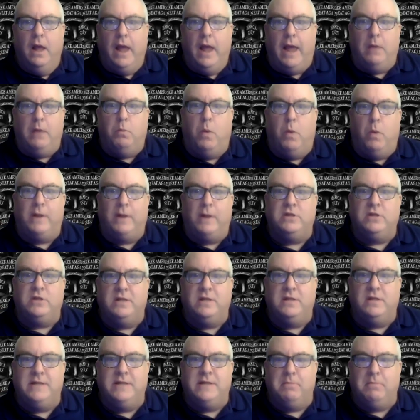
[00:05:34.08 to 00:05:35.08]
And what did the
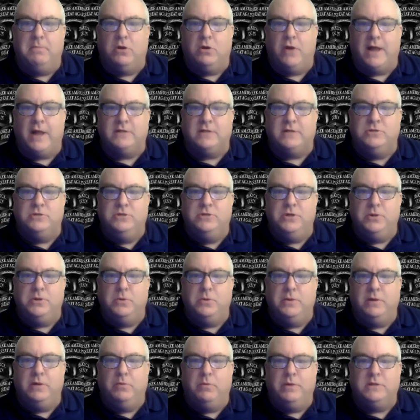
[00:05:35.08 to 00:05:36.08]
Democrats
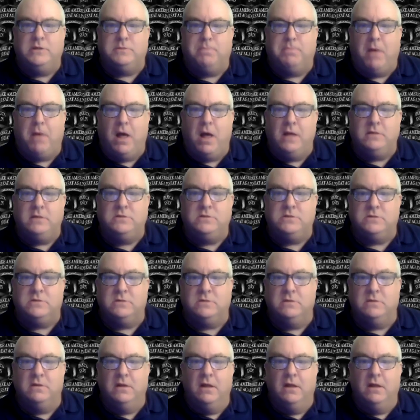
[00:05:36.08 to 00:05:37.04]
do in response?